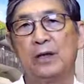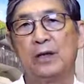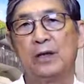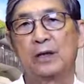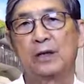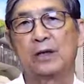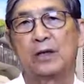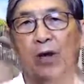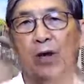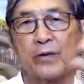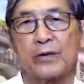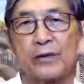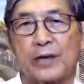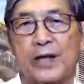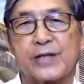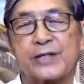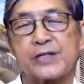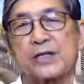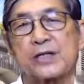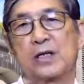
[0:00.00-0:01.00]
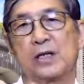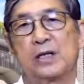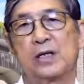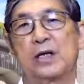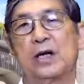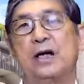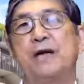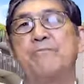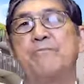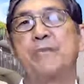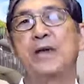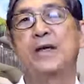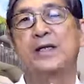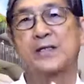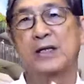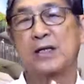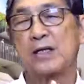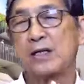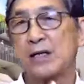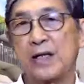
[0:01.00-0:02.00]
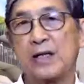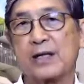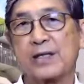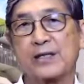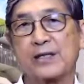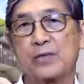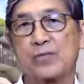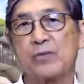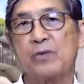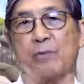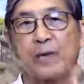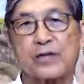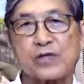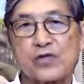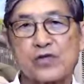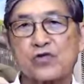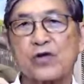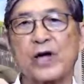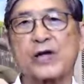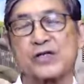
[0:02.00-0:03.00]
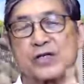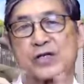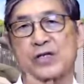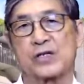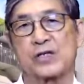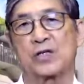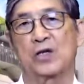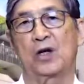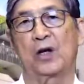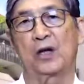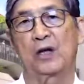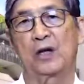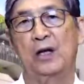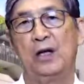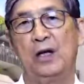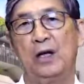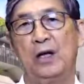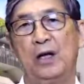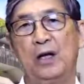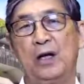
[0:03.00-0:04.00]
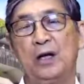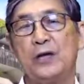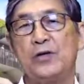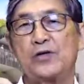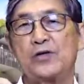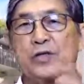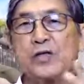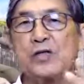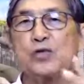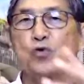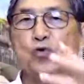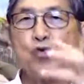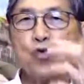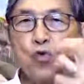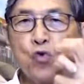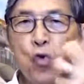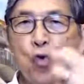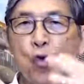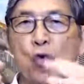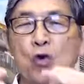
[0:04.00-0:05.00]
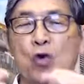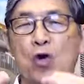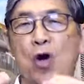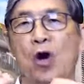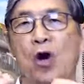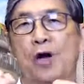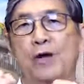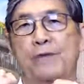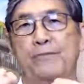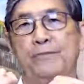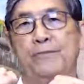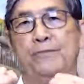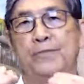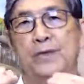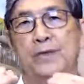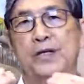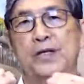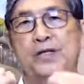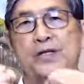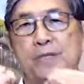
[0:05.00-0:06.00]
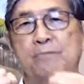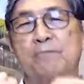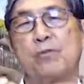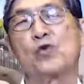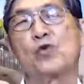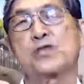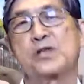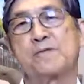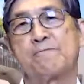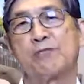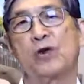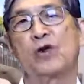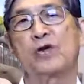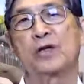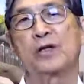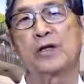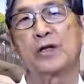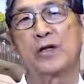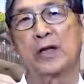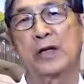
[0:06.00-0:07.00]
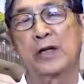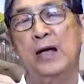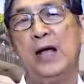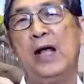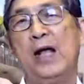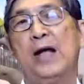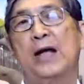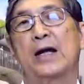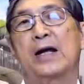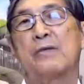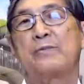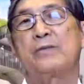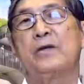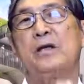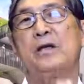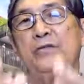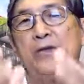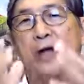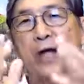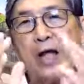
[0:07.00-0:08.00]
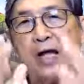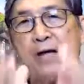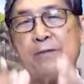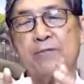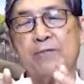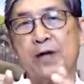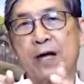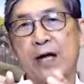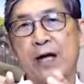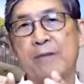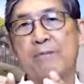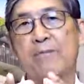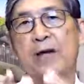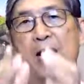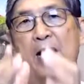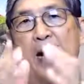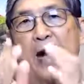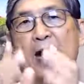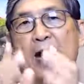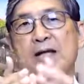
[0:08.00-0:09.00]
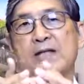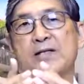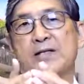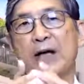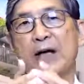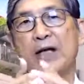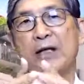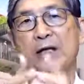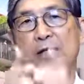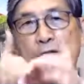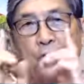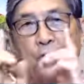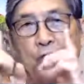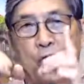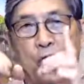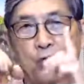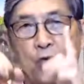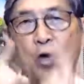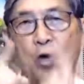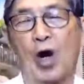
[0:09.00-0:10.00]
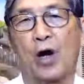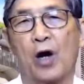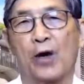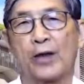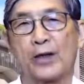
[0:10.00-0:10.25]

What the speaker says: God does amazing things. We must trust this God. You see, to know God is the most important thing. And I believe Abraham and Isaac knew God